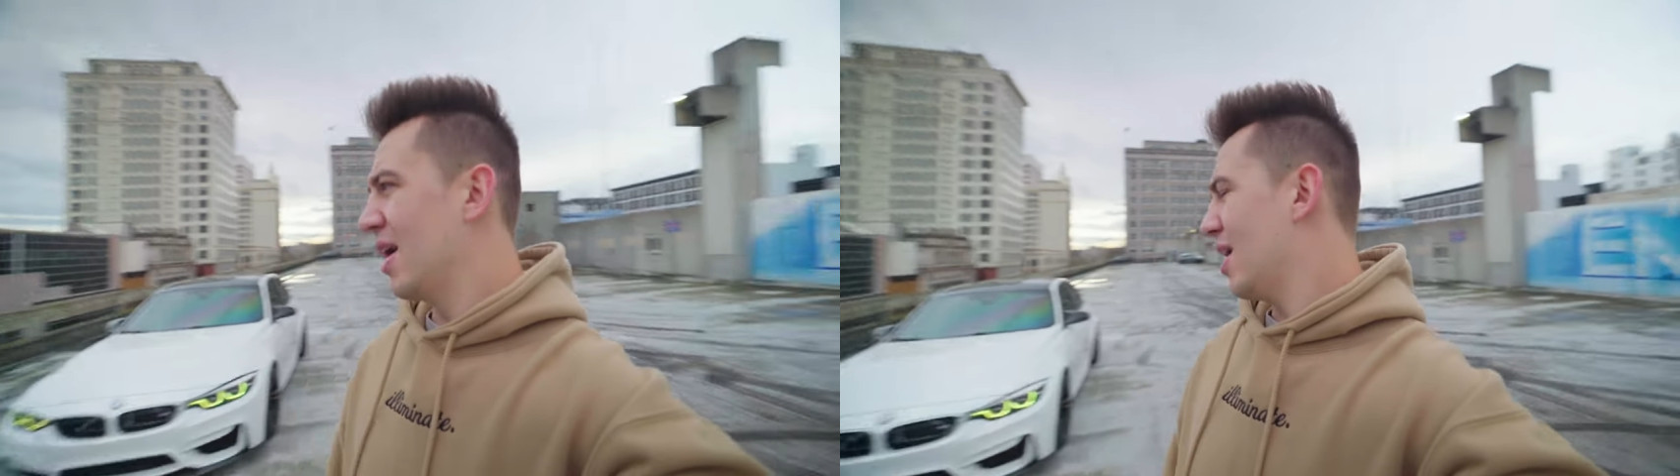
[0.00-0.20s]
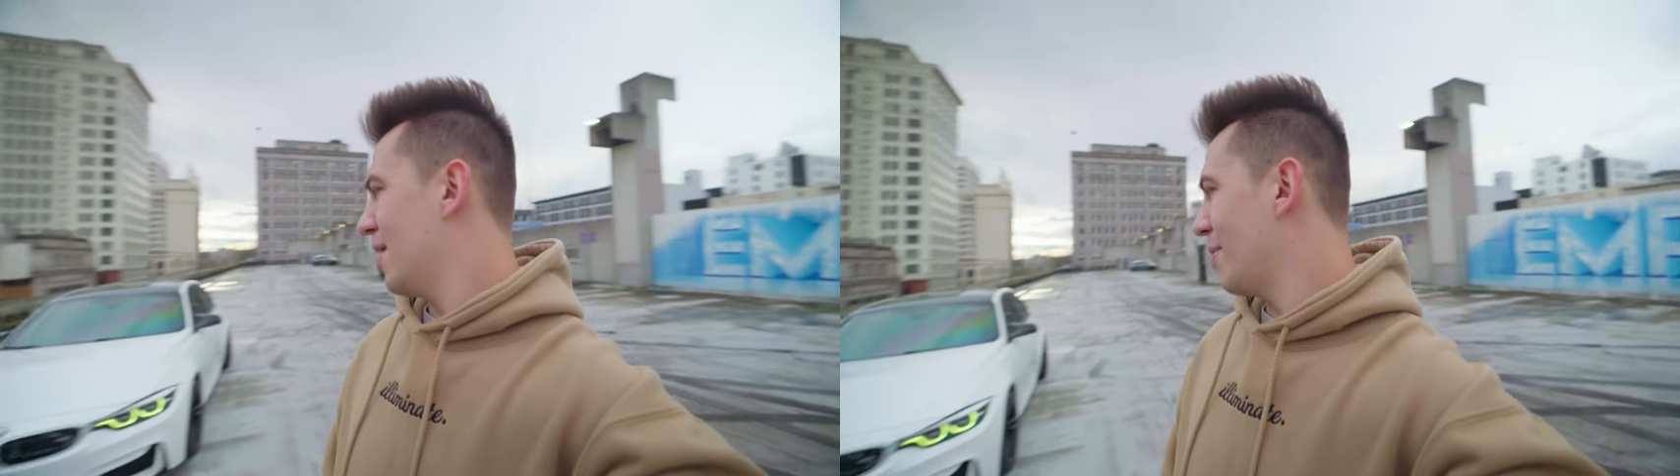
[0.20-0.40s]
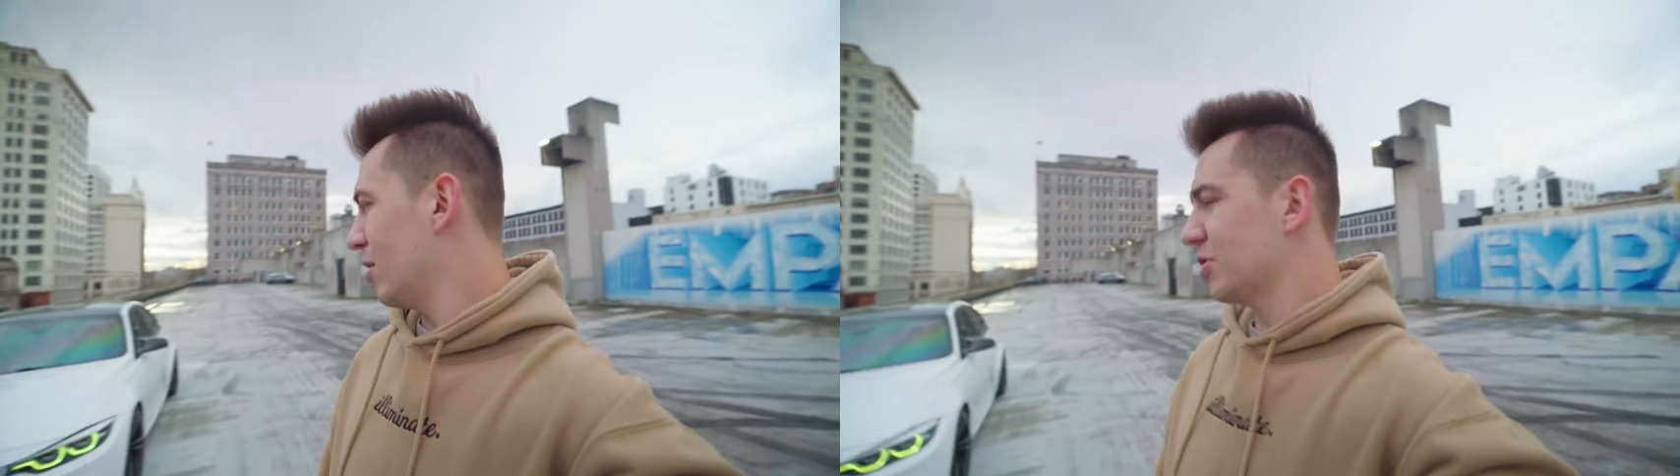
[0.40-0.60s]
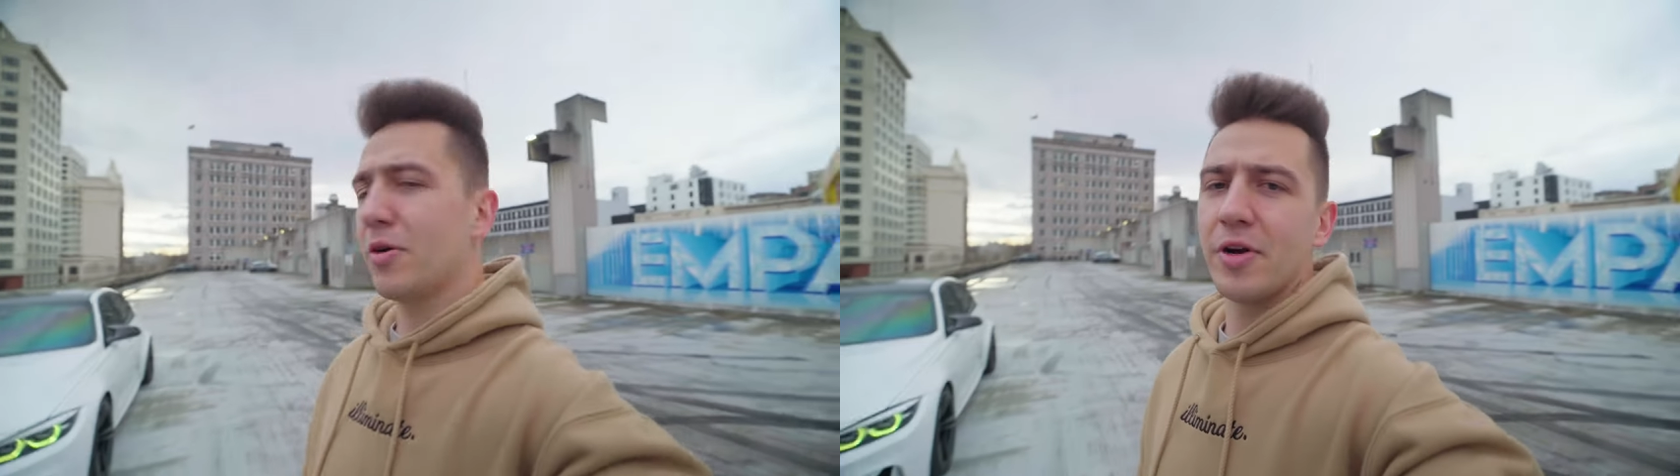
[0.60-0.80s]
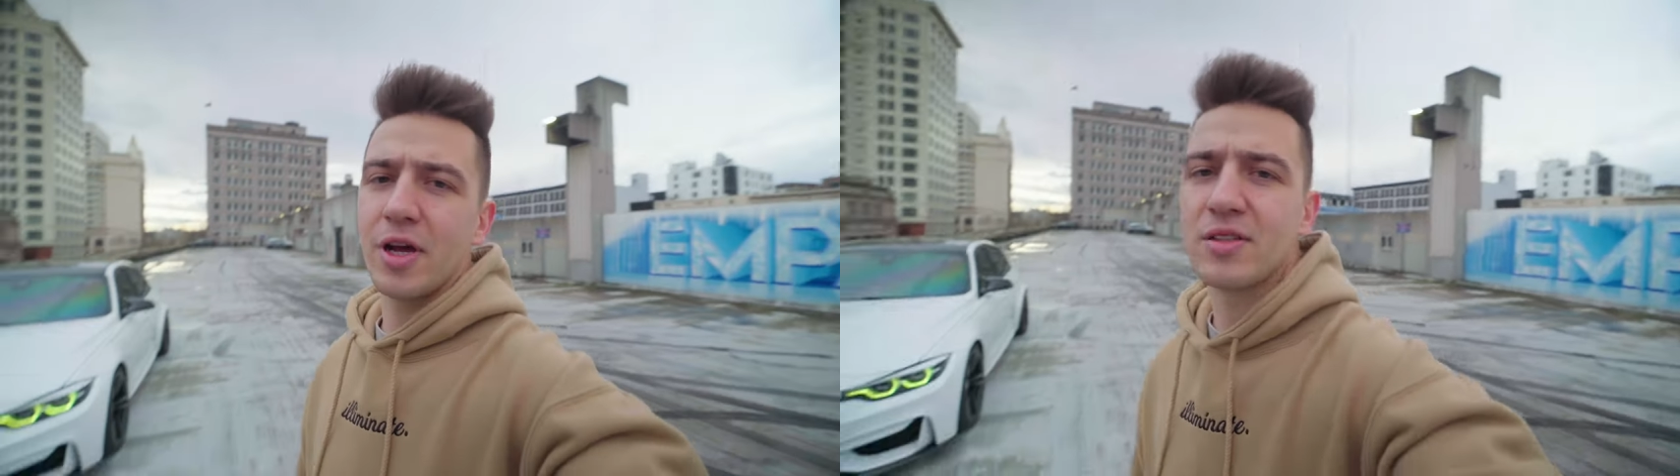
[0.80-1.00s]
Um, I also
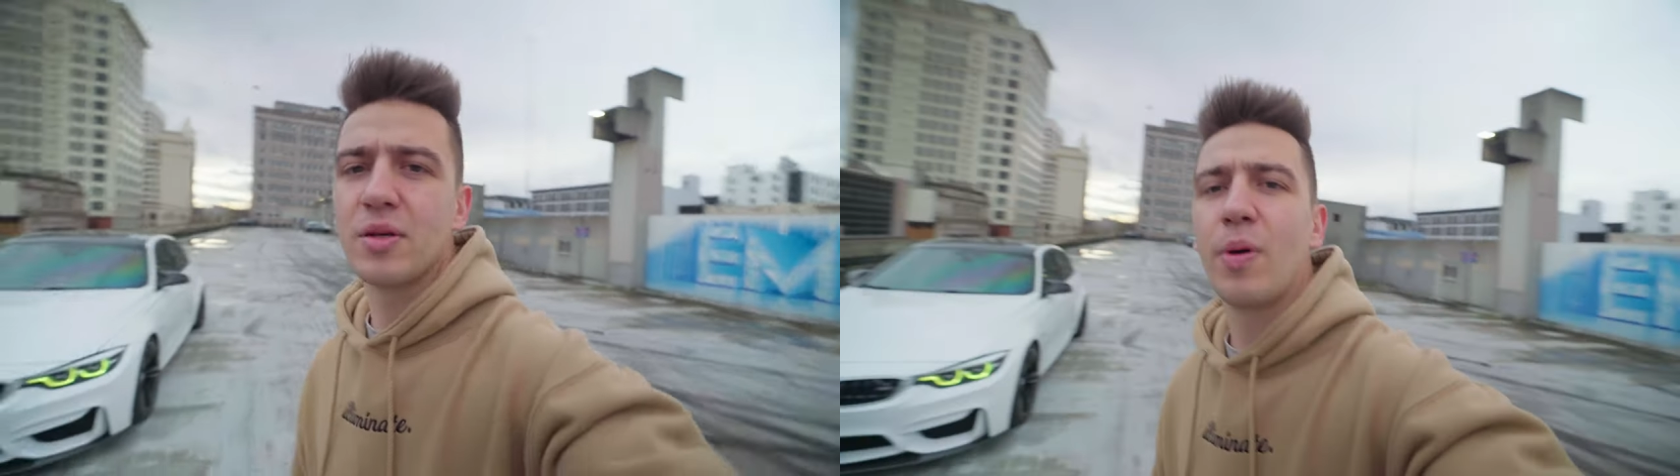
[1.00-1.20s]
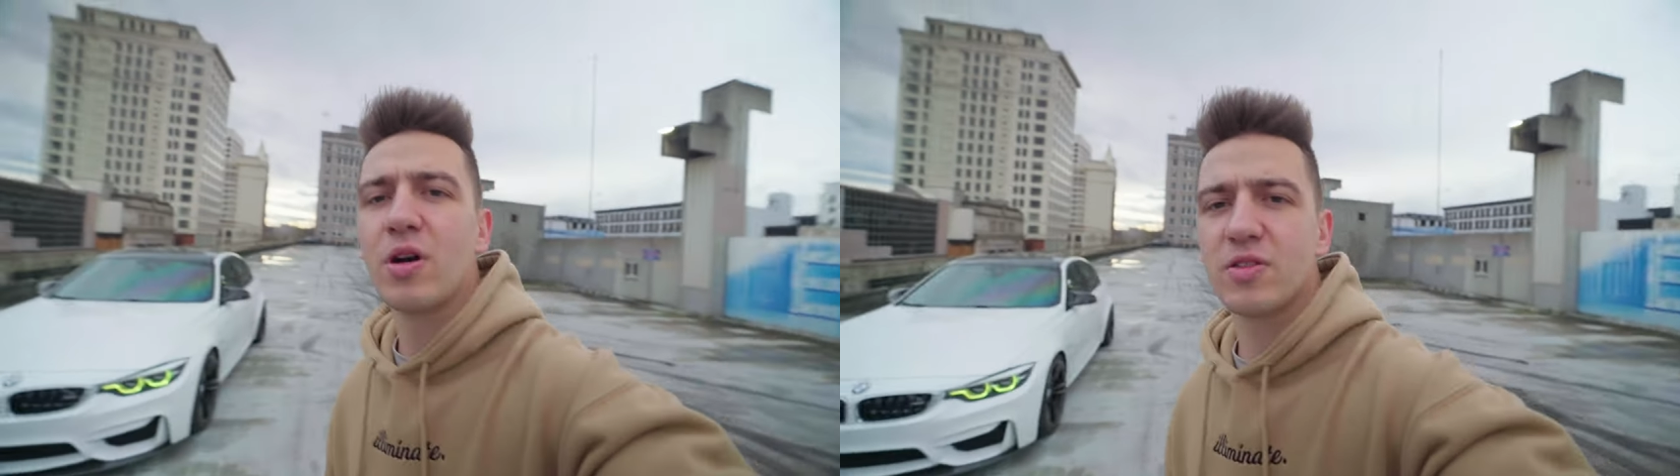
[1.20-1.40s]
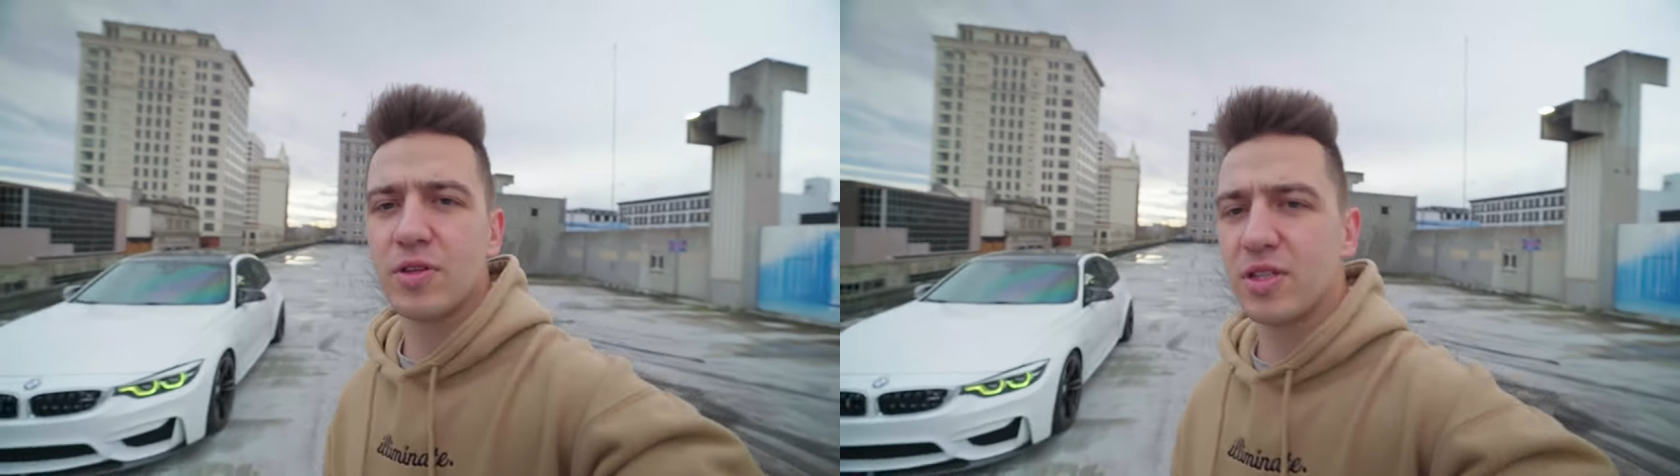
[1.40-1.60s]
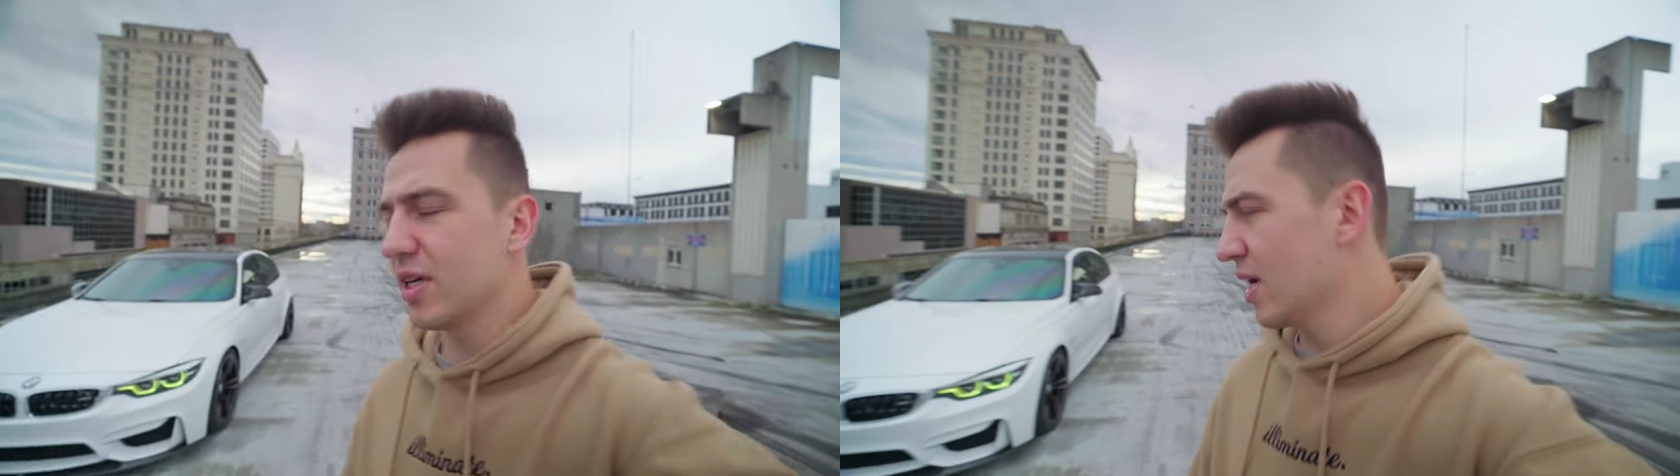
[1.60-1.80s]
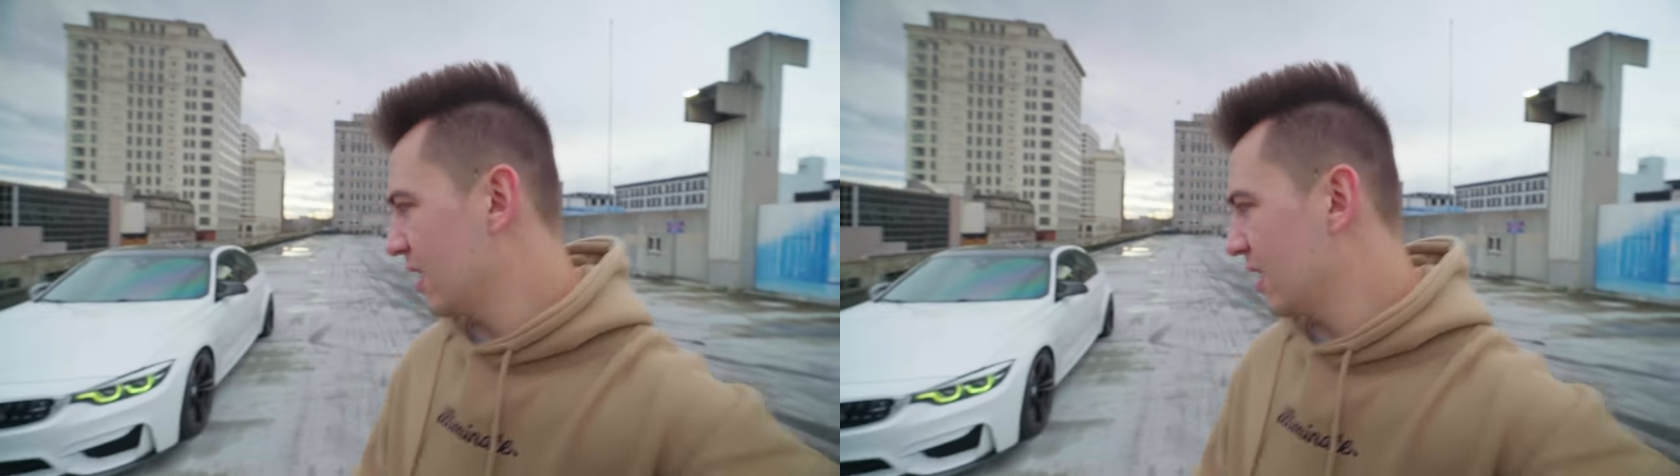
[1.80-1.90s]
already got some parts for this thing.